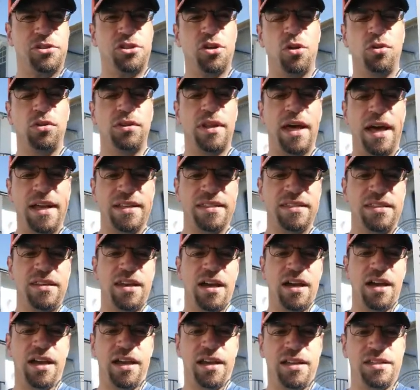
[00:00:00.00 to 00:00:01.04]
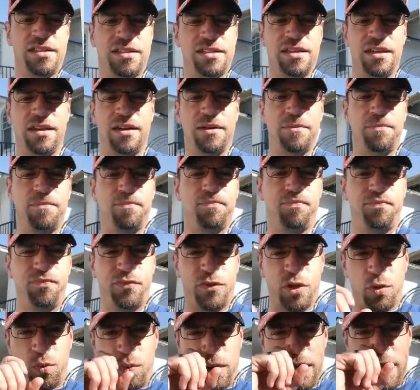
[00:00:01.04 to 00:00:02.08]
So last night
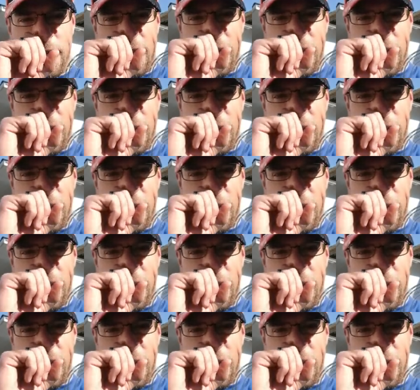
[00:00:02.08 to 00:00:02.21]
we